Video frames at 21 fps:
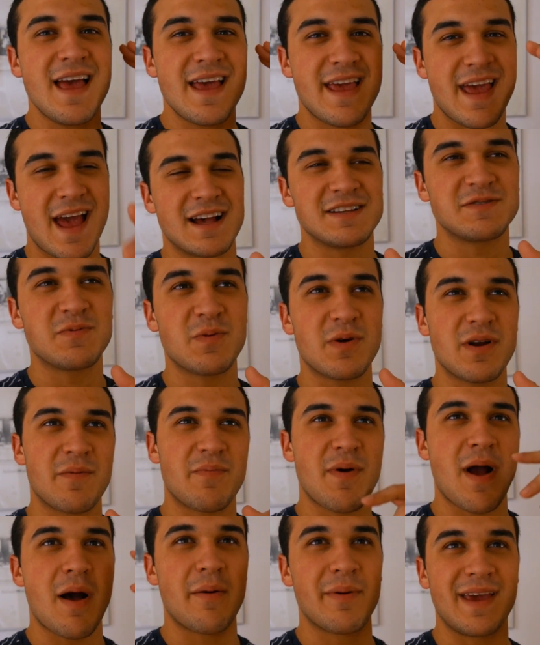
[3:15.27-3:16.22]
Yes, we're gonna
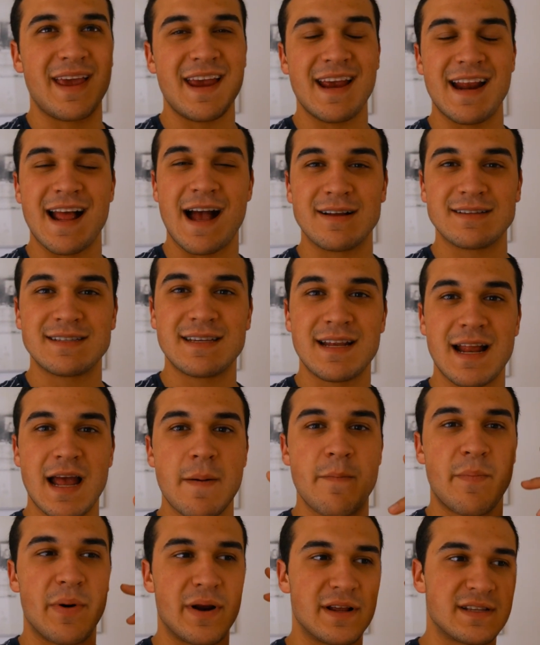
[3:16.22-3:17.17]
probably eat out
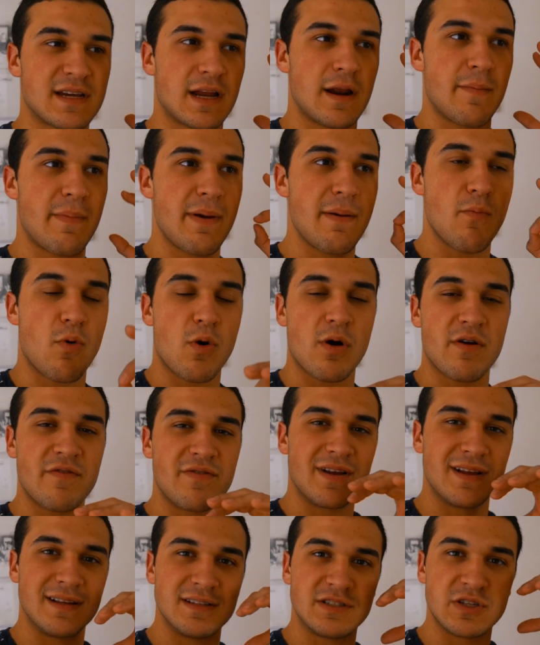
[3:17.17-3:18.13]
today, but it's gonna be more of
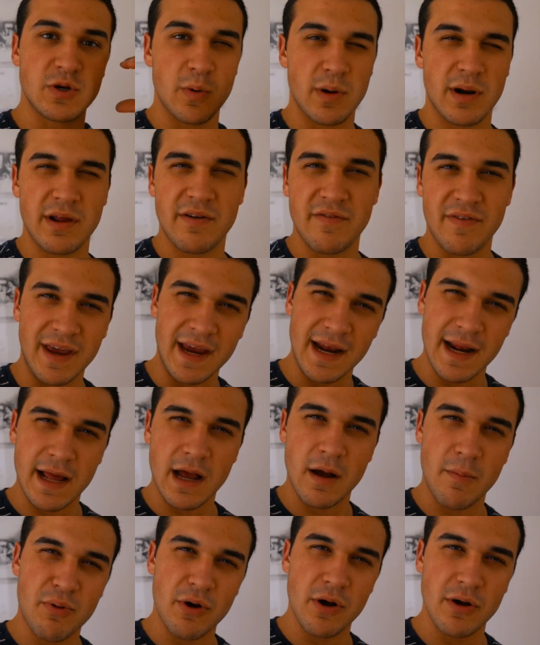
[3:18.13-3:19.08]
an intuitive
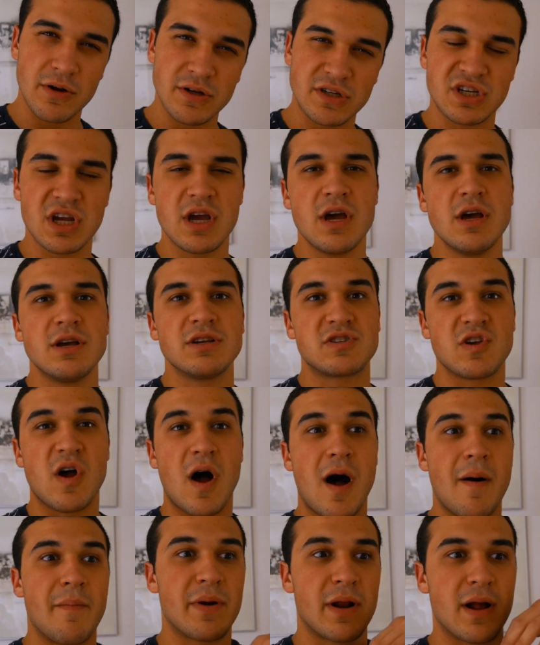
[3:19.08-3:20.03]
eating approach. So
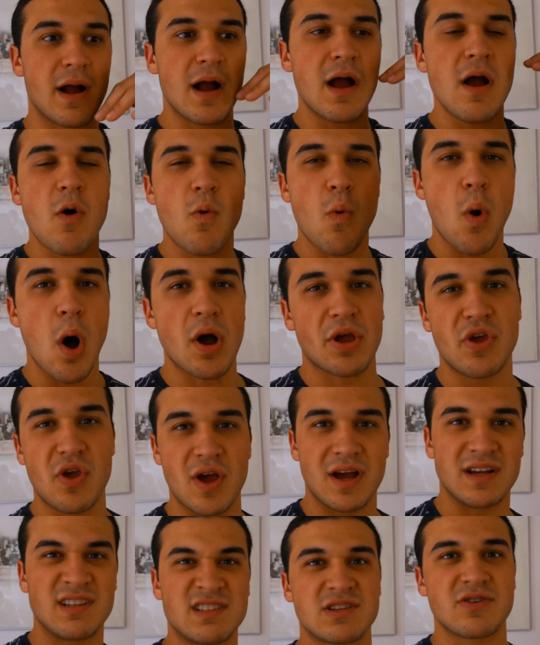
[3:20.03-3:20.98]
I'm gonna walk you
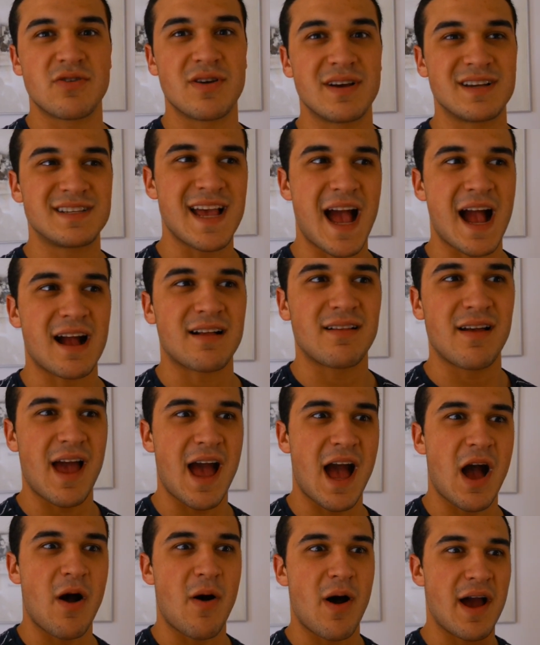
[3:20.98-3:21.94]
guys through exactly
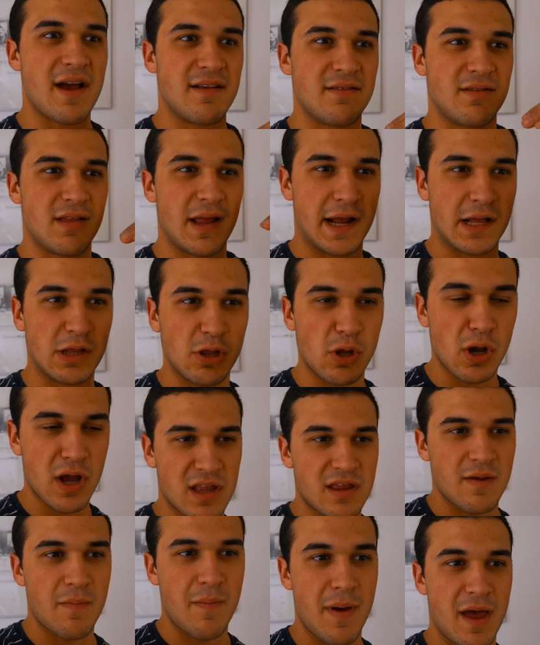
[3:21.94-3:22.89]
how I like look
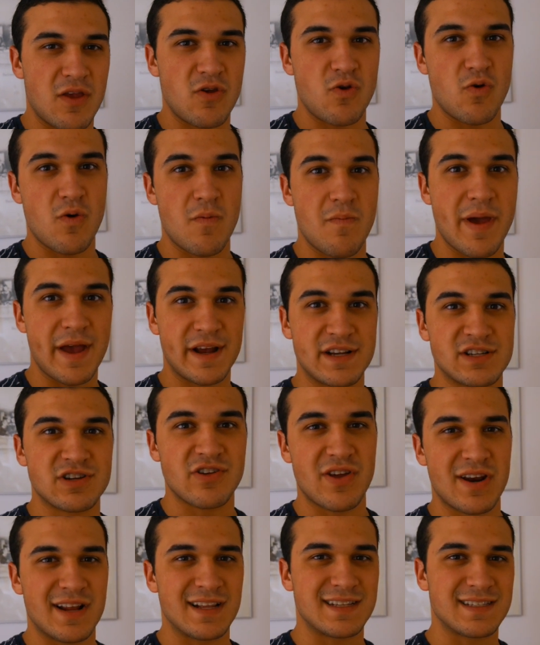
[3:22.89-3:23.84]
at the menu and make sure
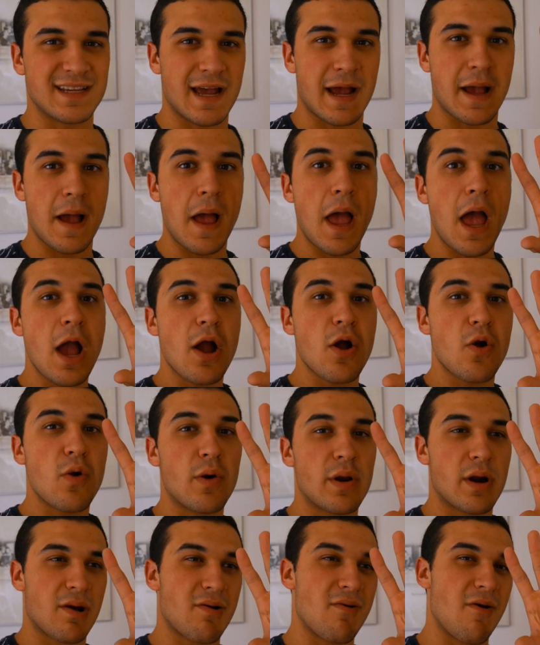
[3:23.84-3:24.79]
that it's like
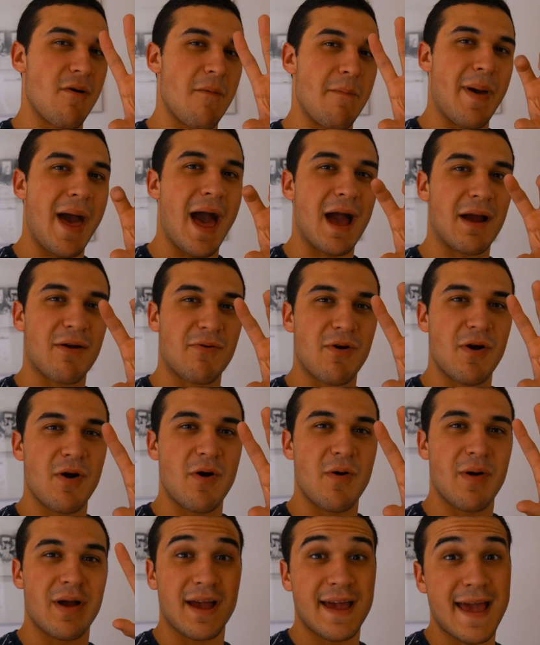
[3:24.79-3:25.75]
quote unquote
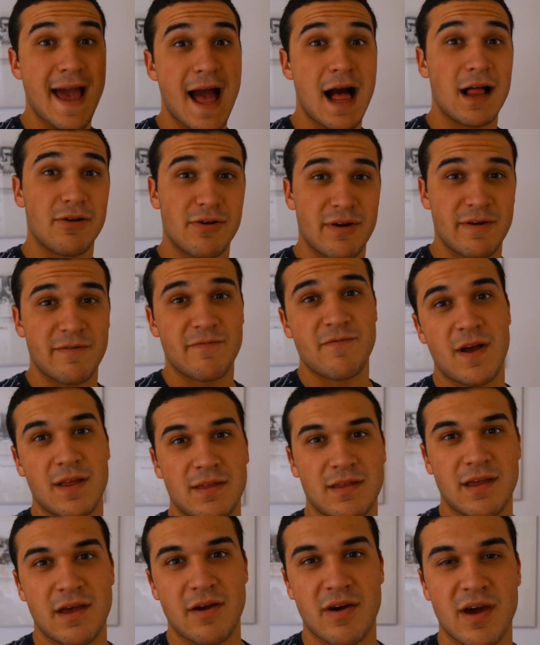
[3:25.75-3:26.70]
macro and calorie
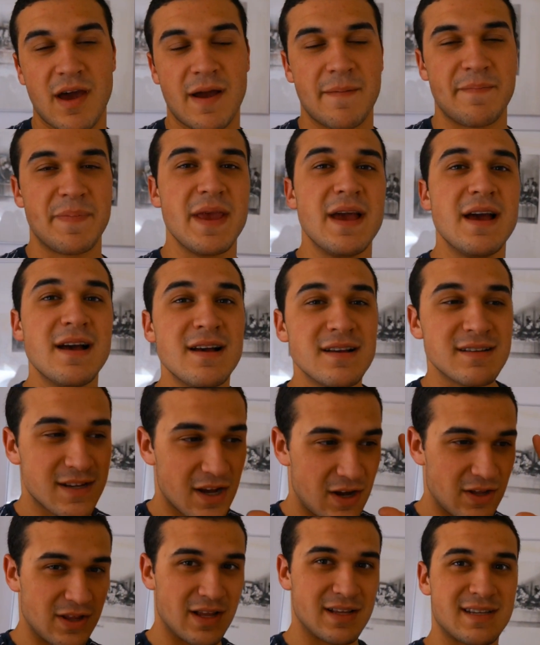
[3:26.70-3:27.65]
friendly, okay?
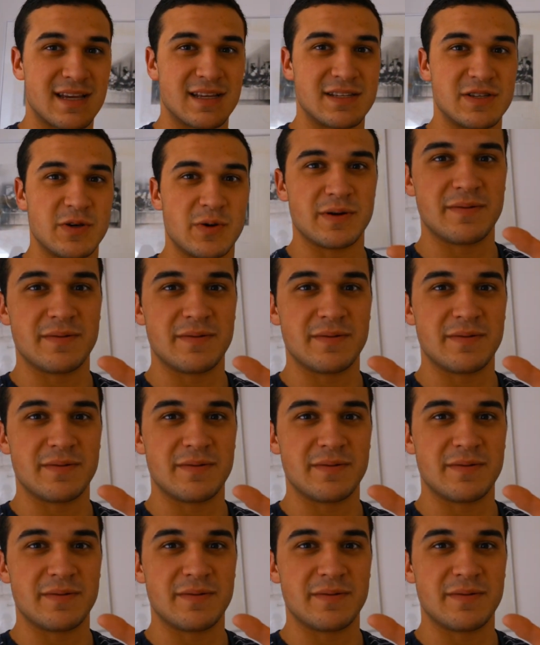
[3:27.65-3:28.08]
So let's get to